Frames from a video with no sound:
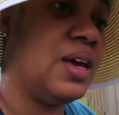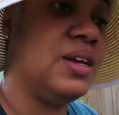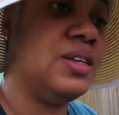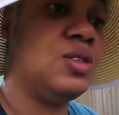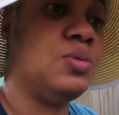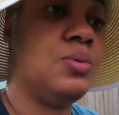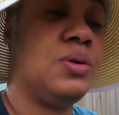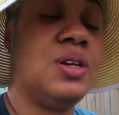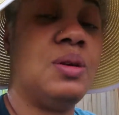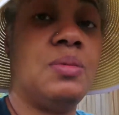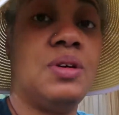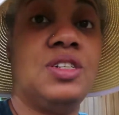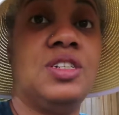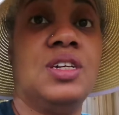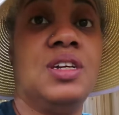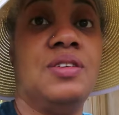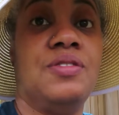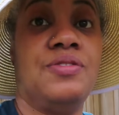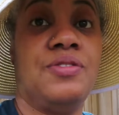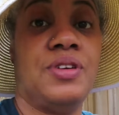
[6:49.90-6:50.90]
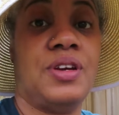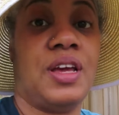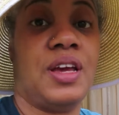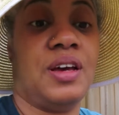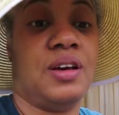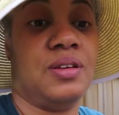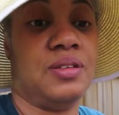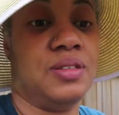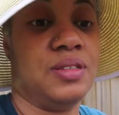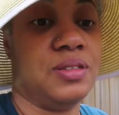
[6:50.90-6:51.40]
is pretty much it for
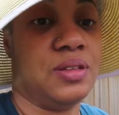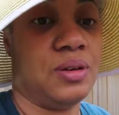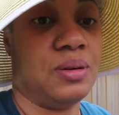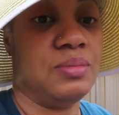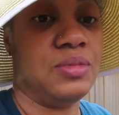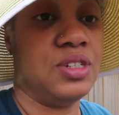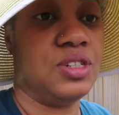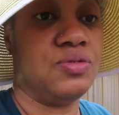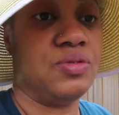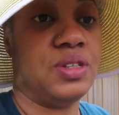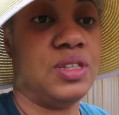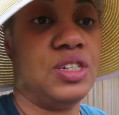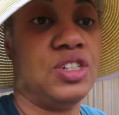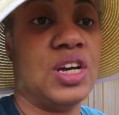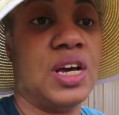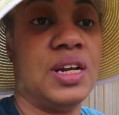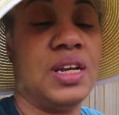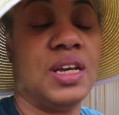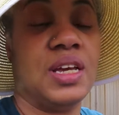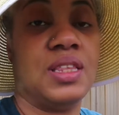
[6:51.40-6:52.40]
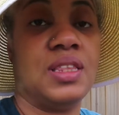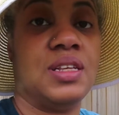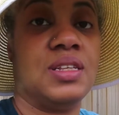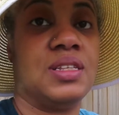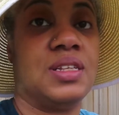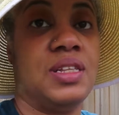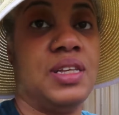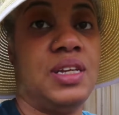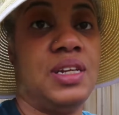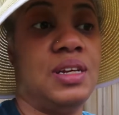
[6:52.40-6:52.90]
now. So I'm just really trying to get this
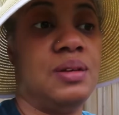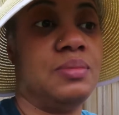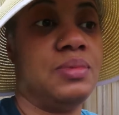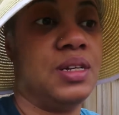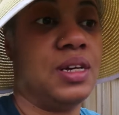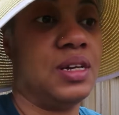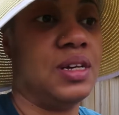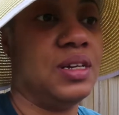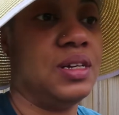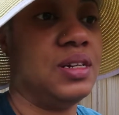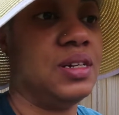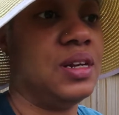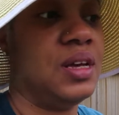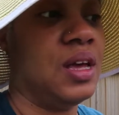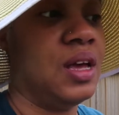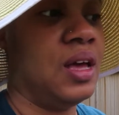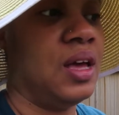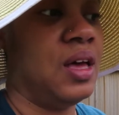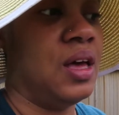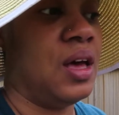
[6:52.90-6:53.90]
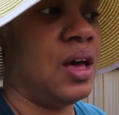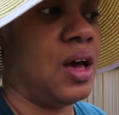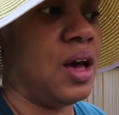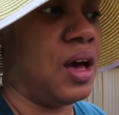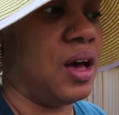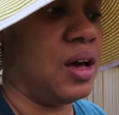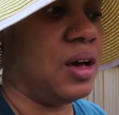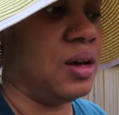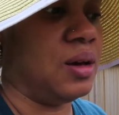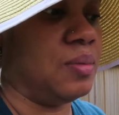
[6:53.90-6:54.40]
cleanup done.
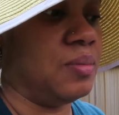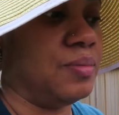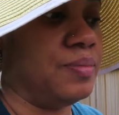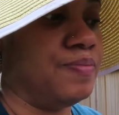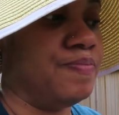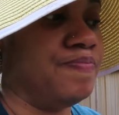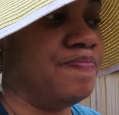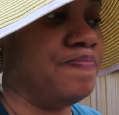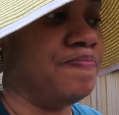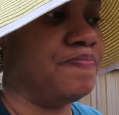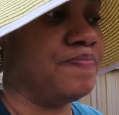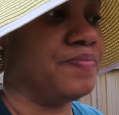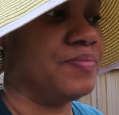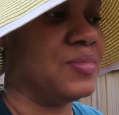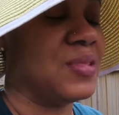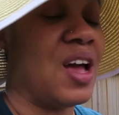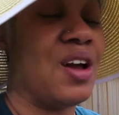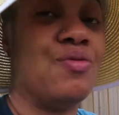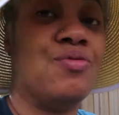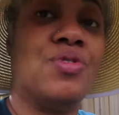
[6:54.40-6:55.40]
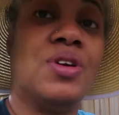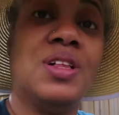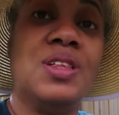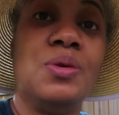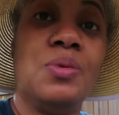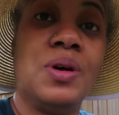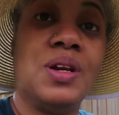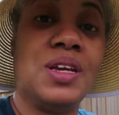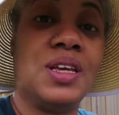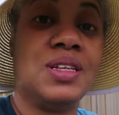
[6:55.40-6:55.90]
I really
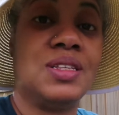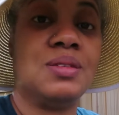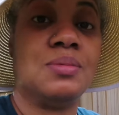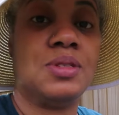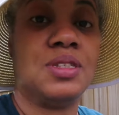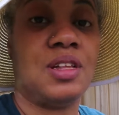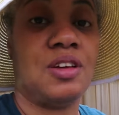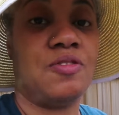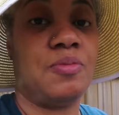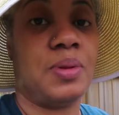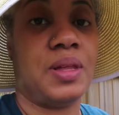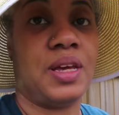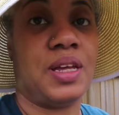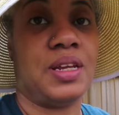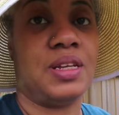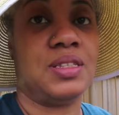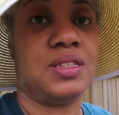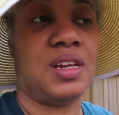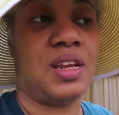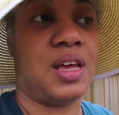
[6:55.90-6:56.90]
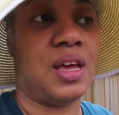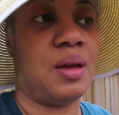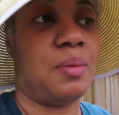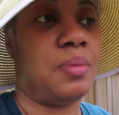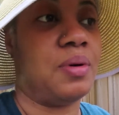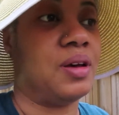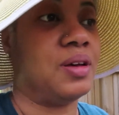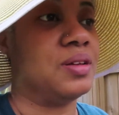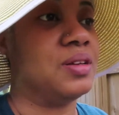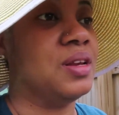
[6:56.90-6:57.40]
want to get some stuff planted today,
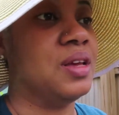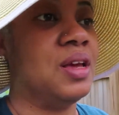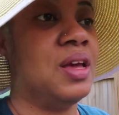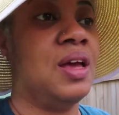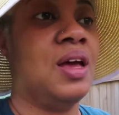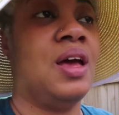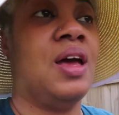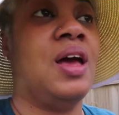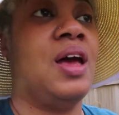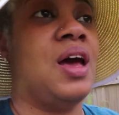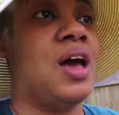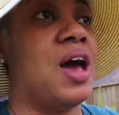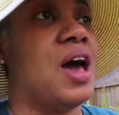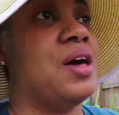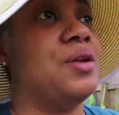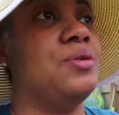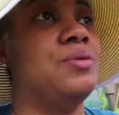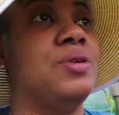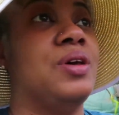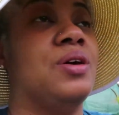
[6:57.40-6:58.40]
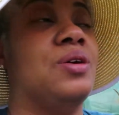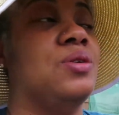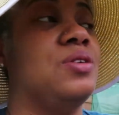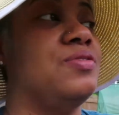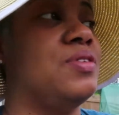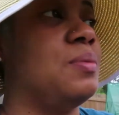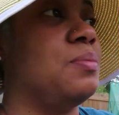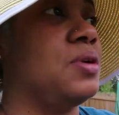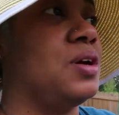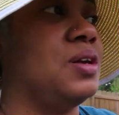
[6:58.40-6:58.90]
but I don't know if
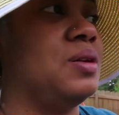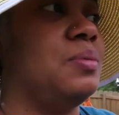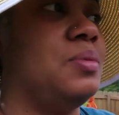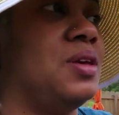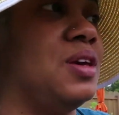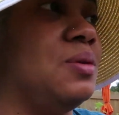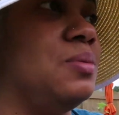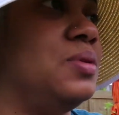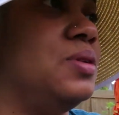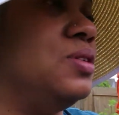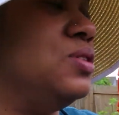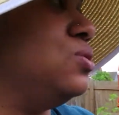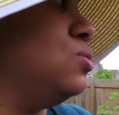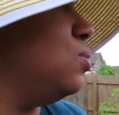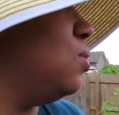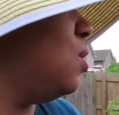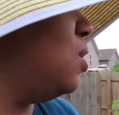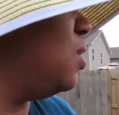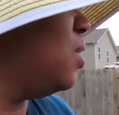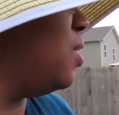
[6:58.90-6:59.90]
I'm going to be able to do all